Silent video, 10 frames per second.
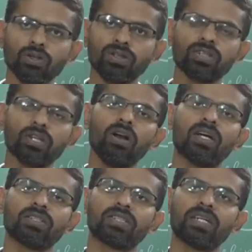So these are
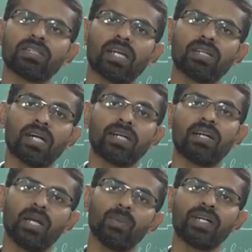all
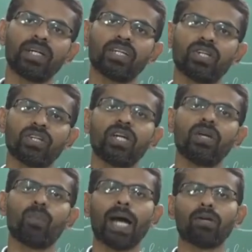certain limitations
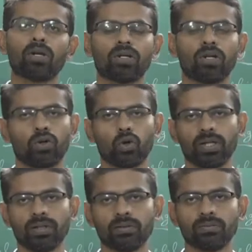in manual
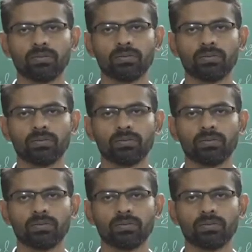controlling.